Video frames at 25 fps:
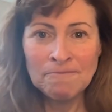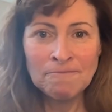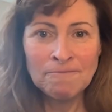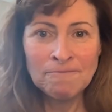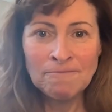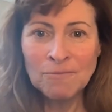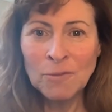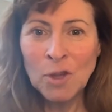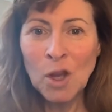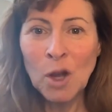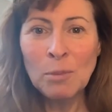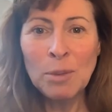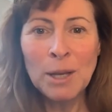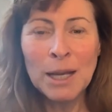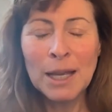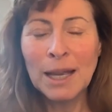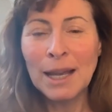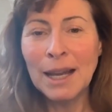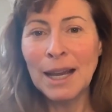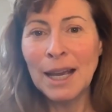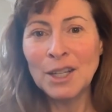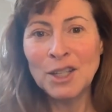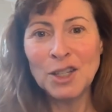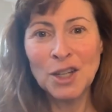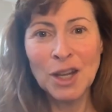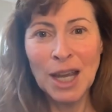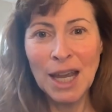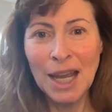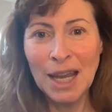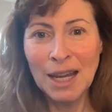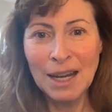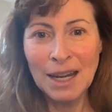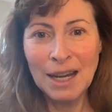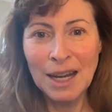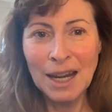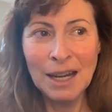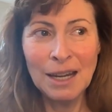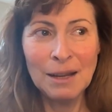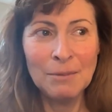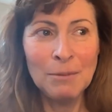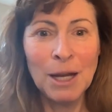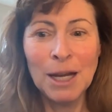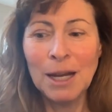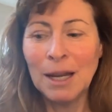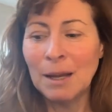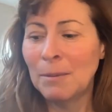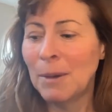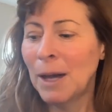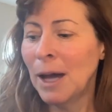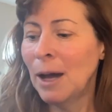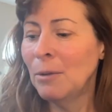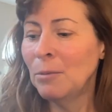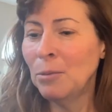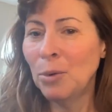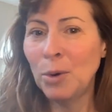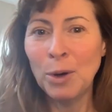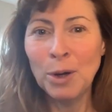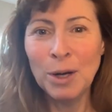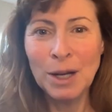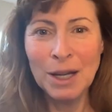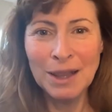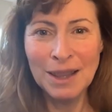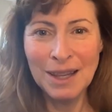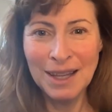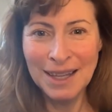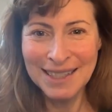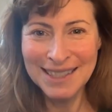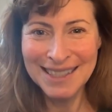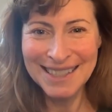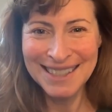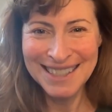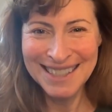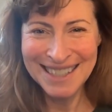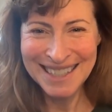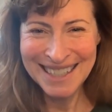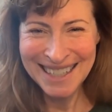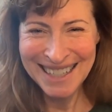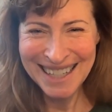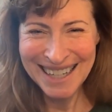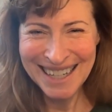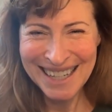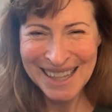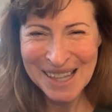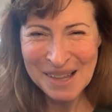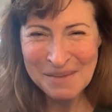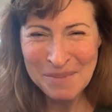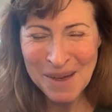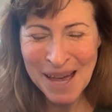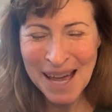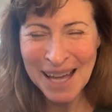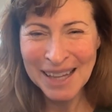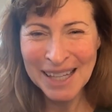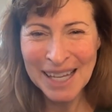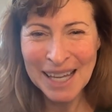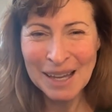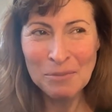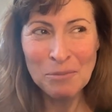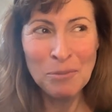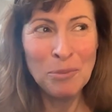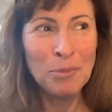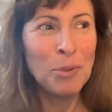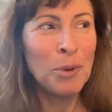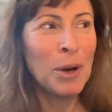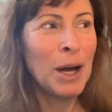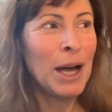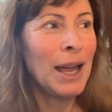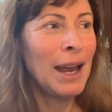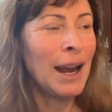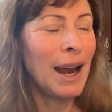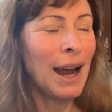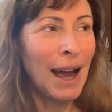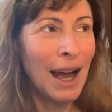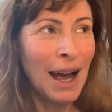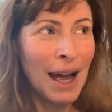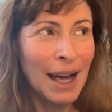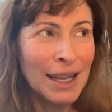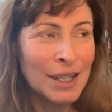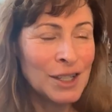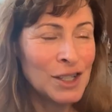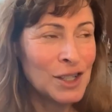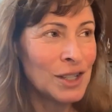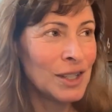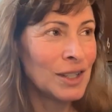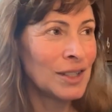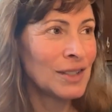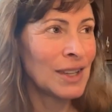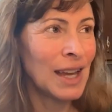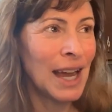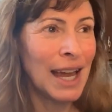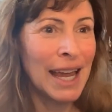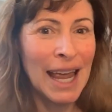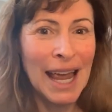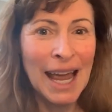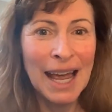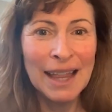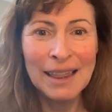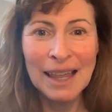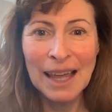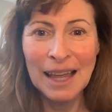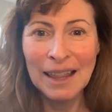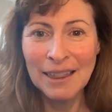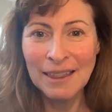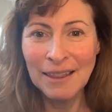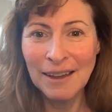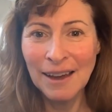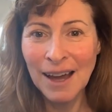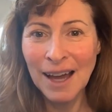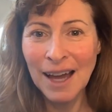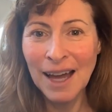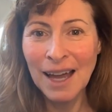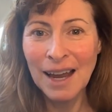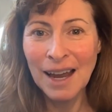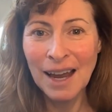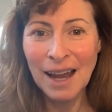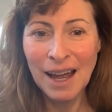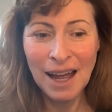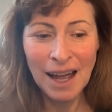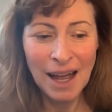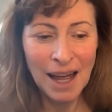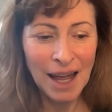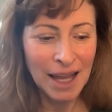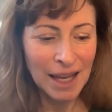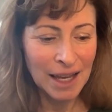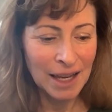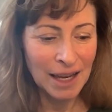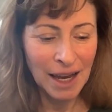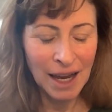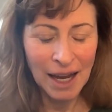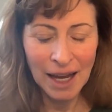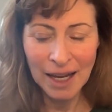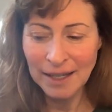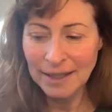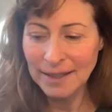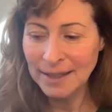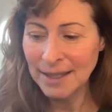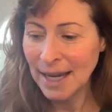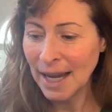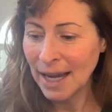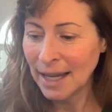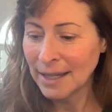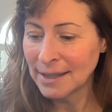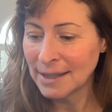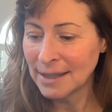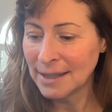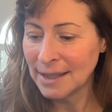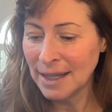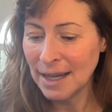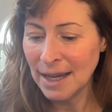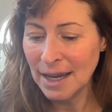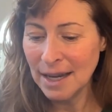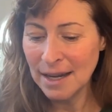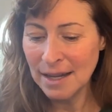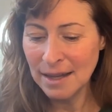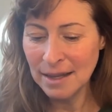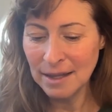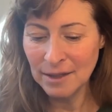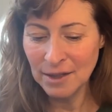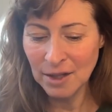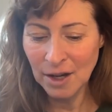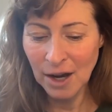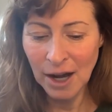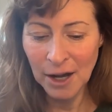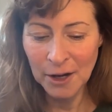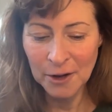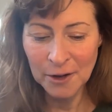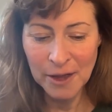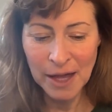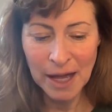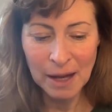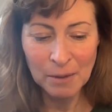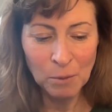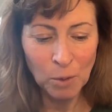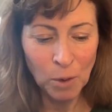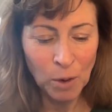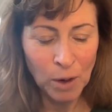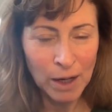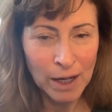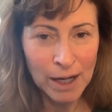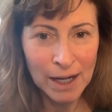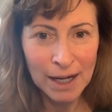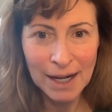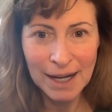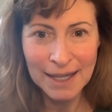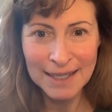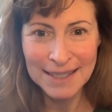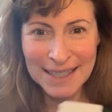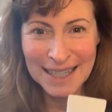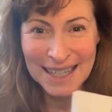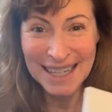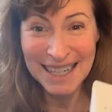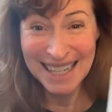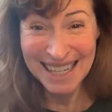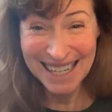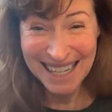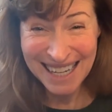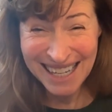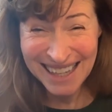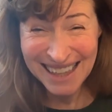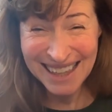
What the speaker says: nobody had educated anybody about putting this in the belly. But I had that thought. I texted the daughter that morning. I said, get